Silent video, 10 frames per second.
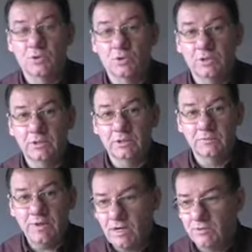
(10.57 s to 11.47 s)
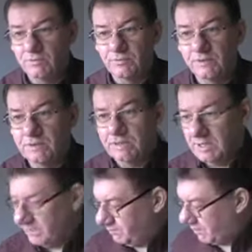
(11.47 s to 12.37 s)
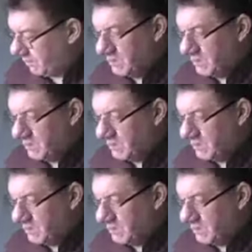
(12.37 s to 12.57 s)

oil a valve and keep